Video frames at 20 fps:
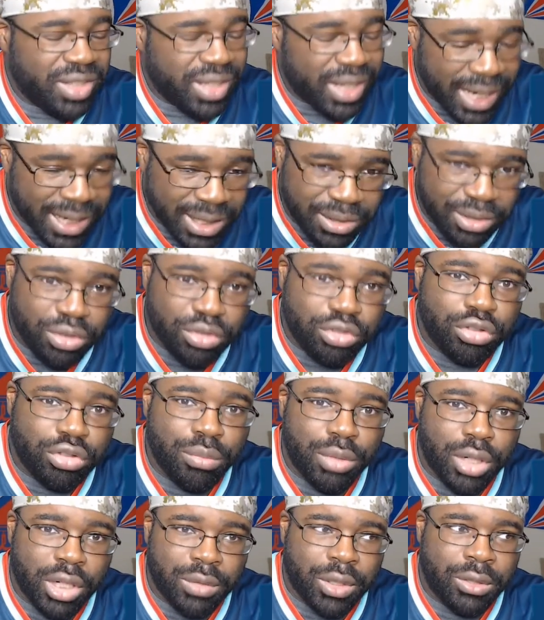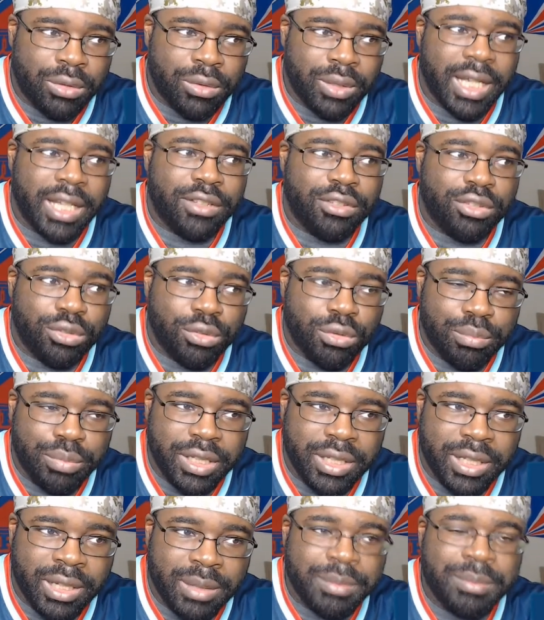Islanders tomorrow at 2
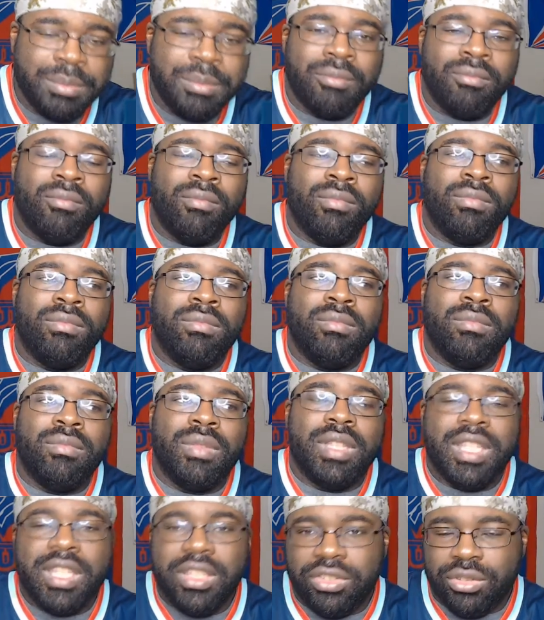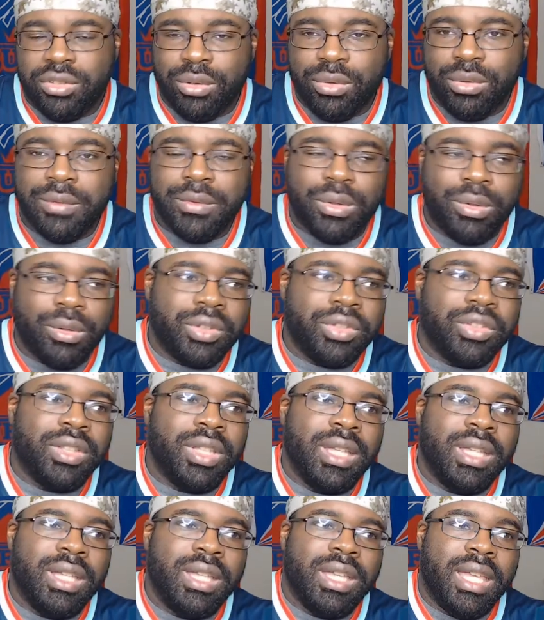p.m. Eastern, of course,
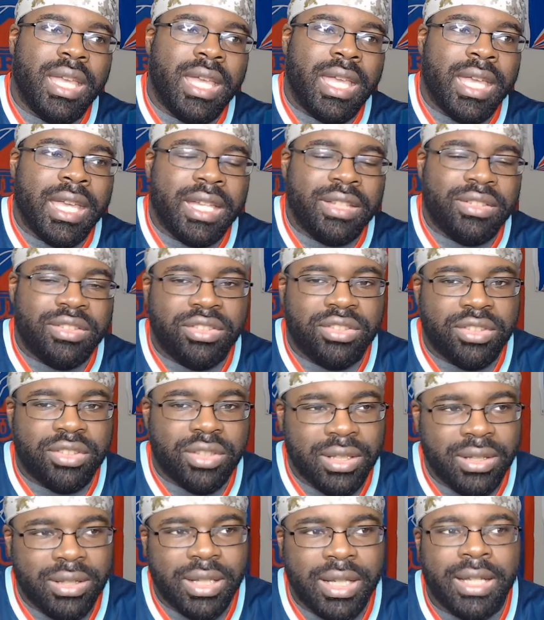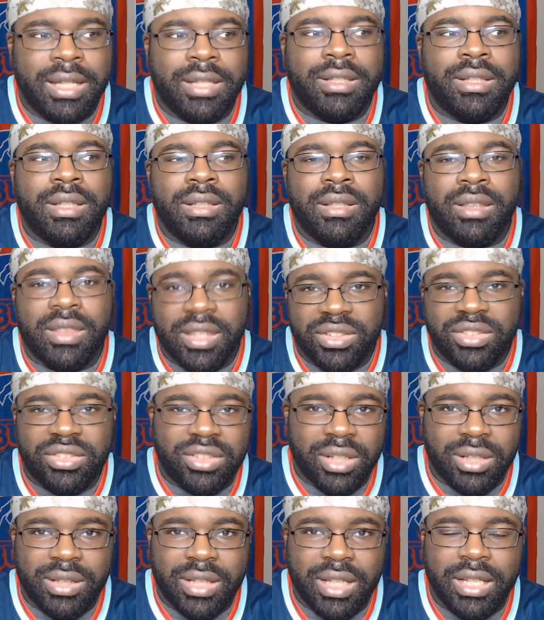and this
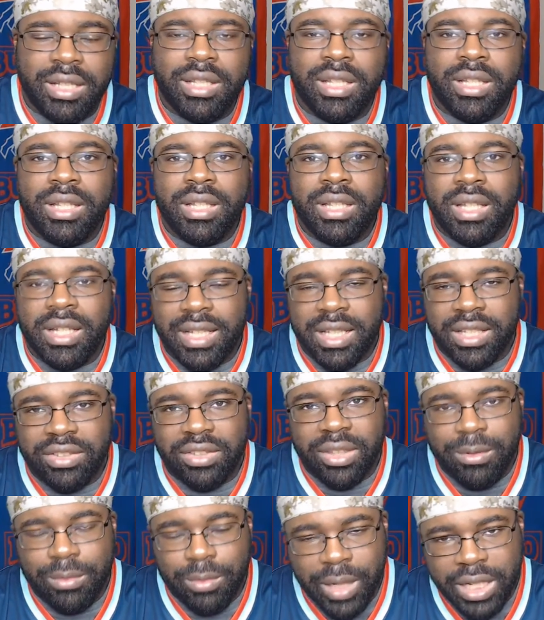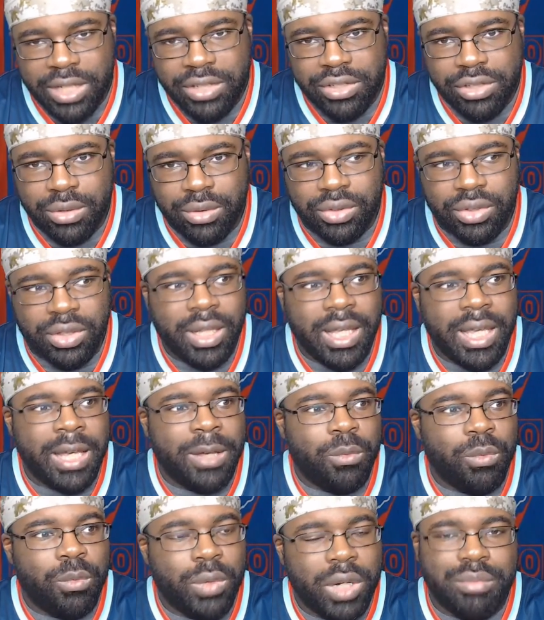Sunday against the Rangers at
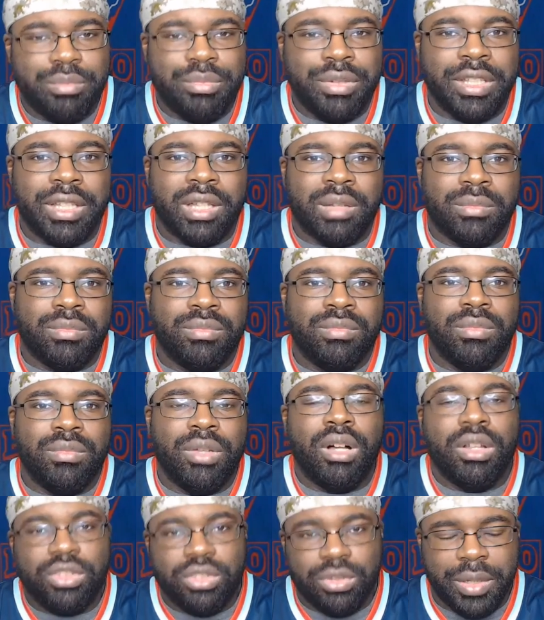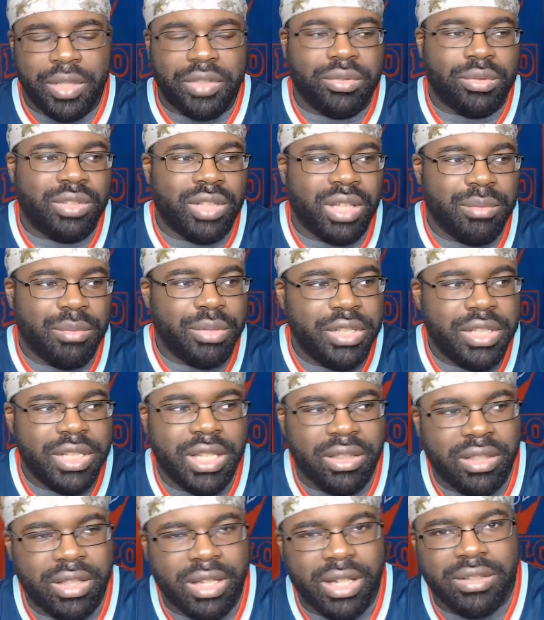1 p.m. also Eastern time, but you
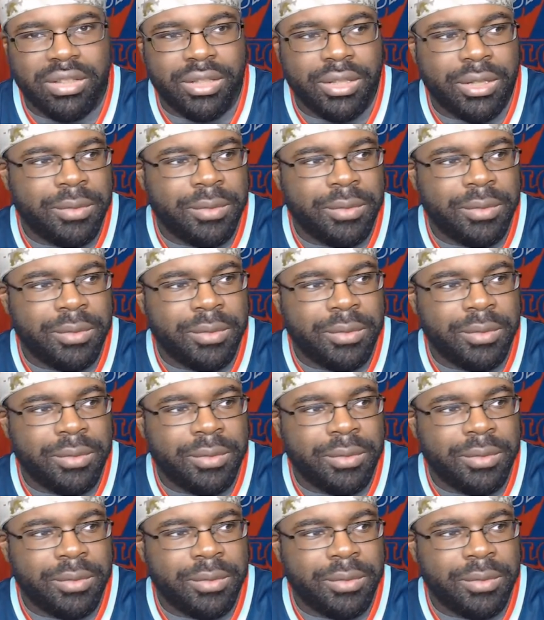get the idea.